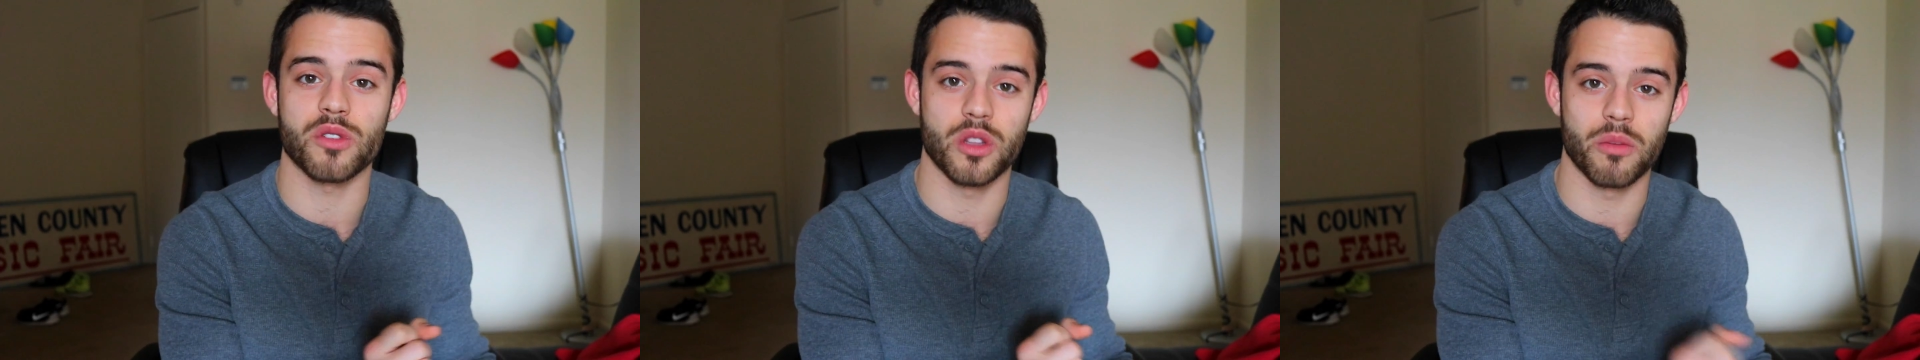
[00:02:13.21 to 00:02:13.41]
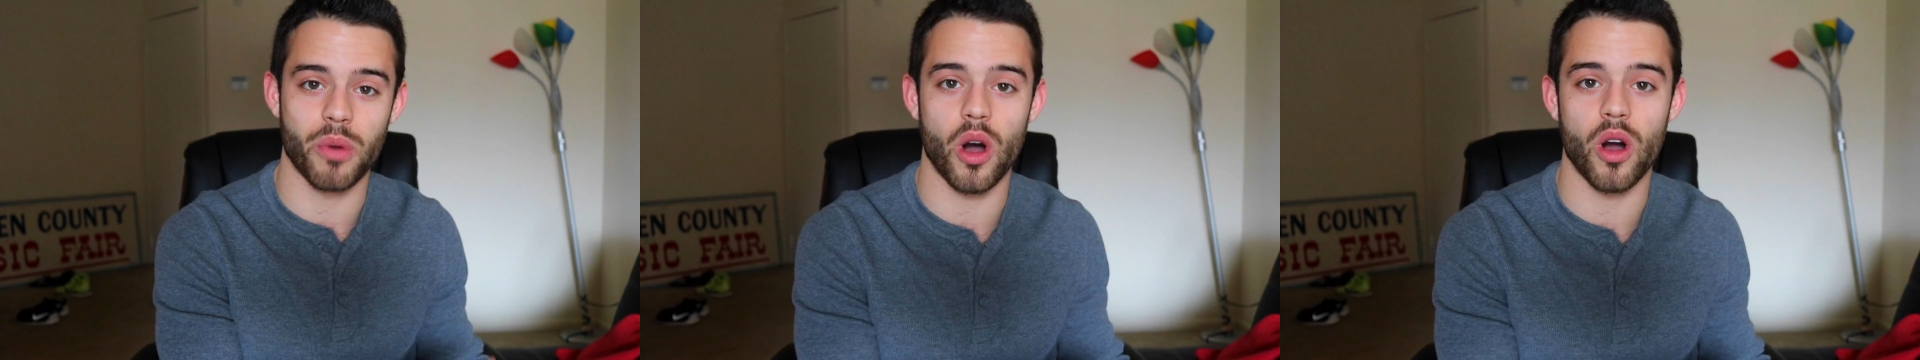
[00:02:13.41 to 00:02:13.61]

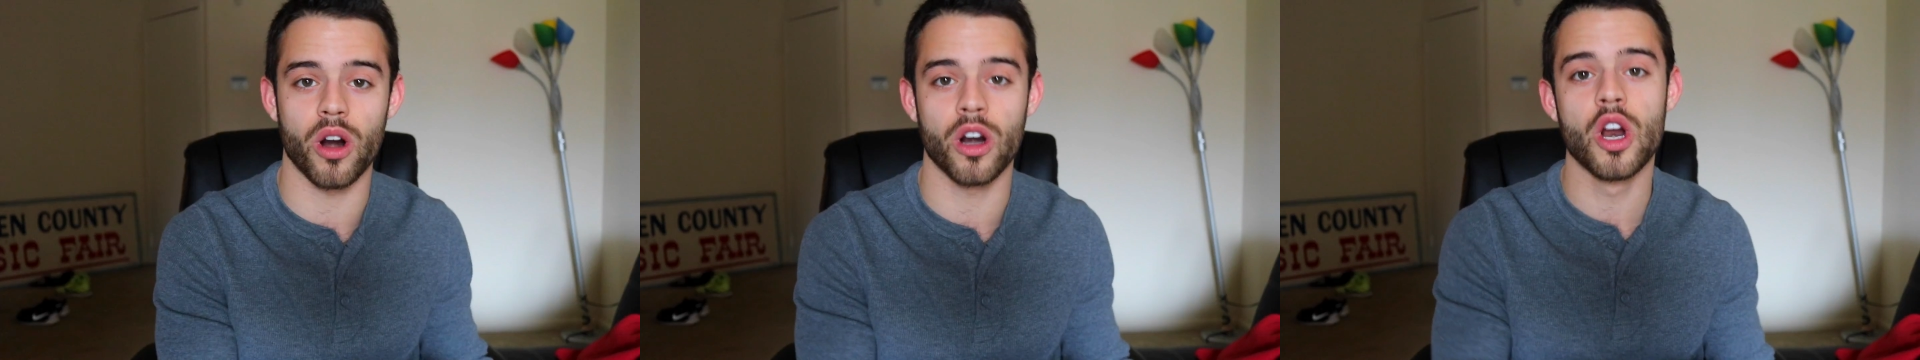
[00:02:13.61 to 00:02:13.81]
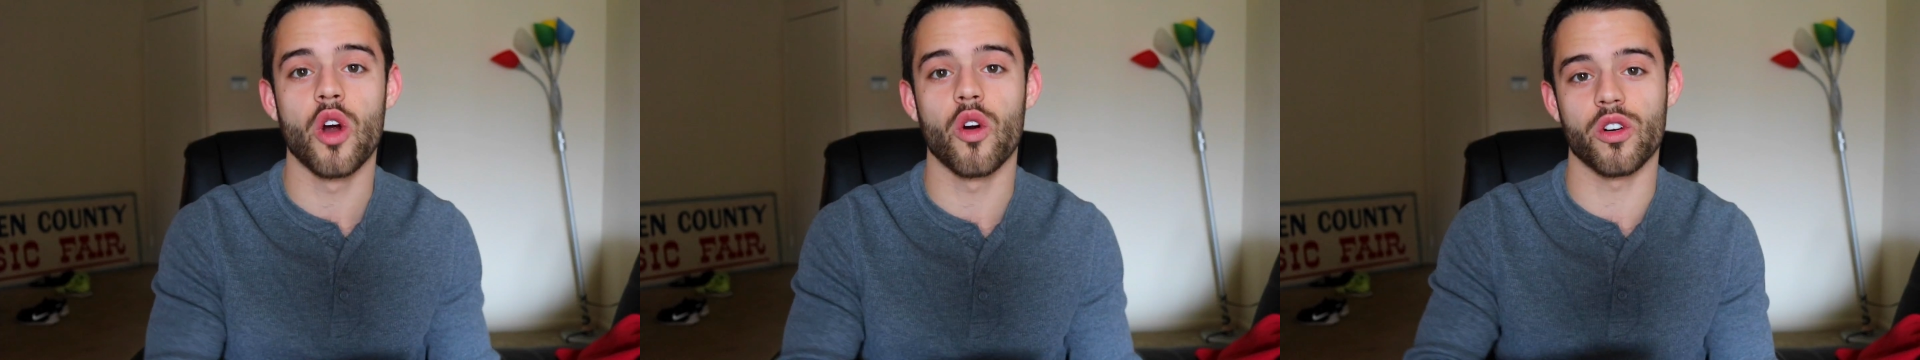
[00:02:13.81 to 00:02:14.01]
to the
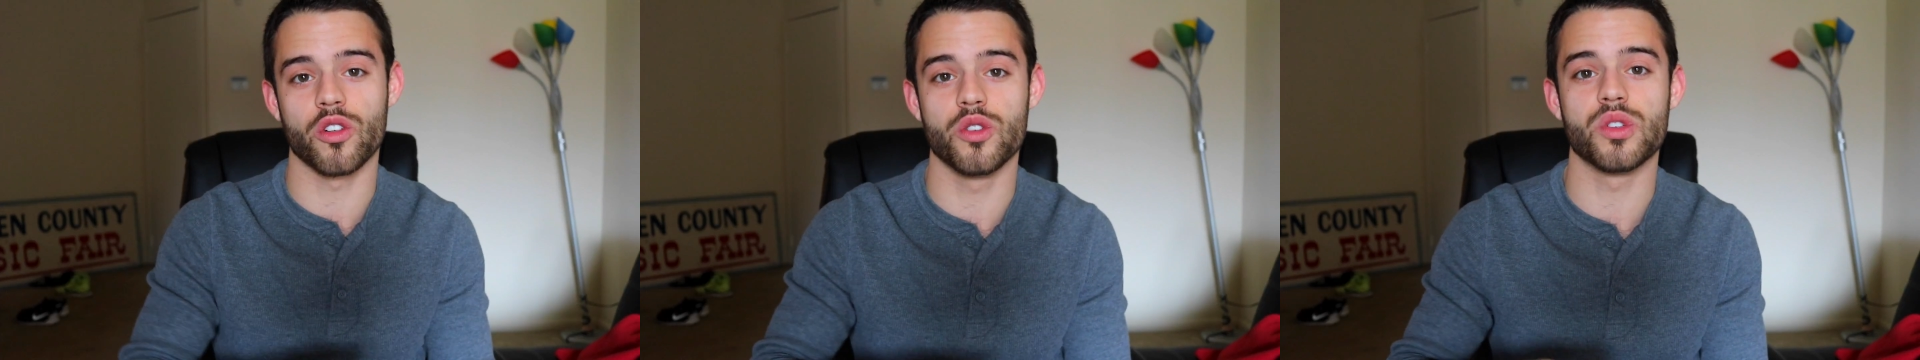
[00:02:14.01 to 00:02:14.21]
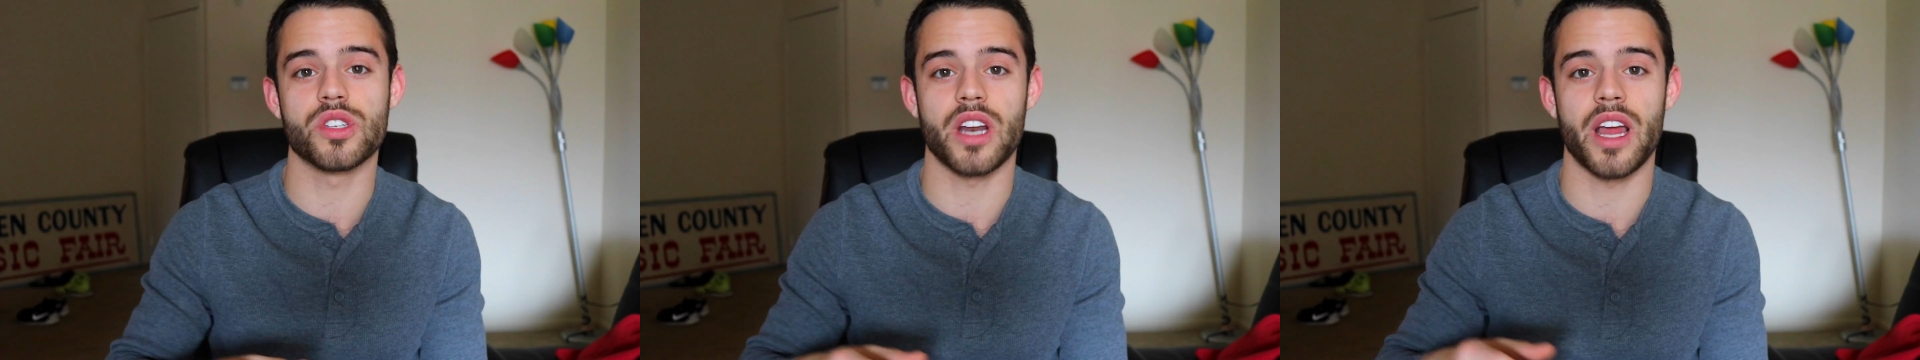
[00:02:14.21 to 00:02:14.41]
bar or
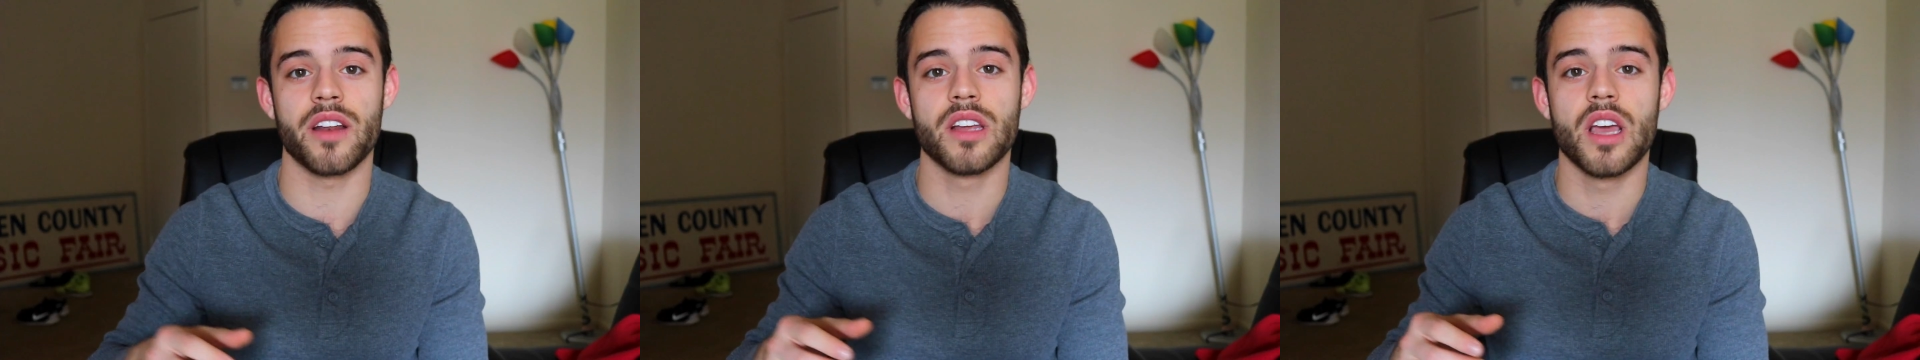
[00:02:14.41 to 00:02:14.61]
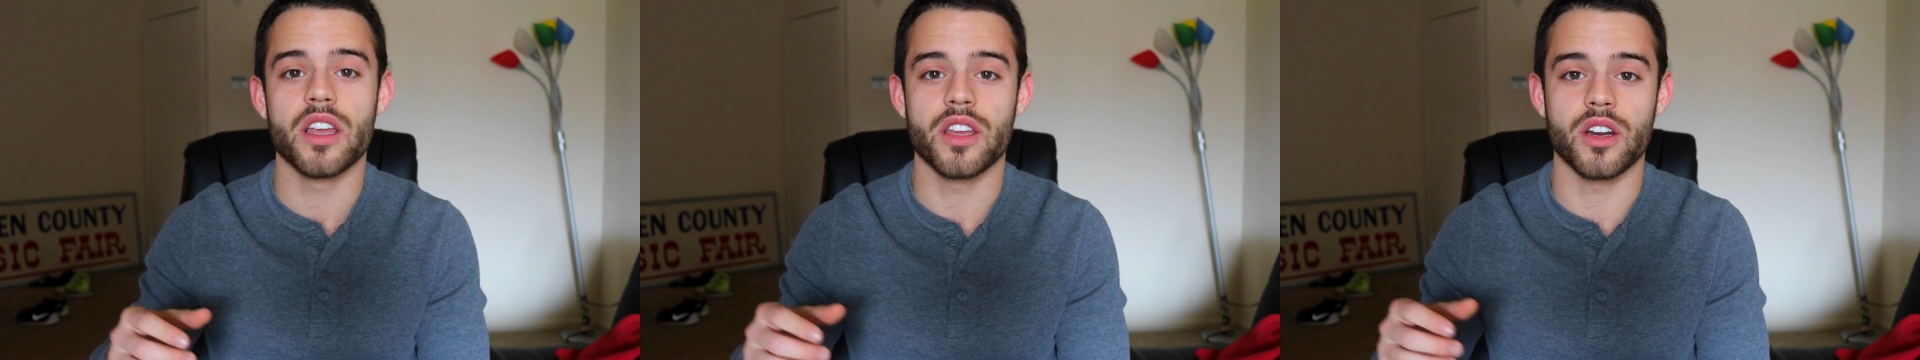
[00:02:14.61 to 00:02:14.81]
use it at,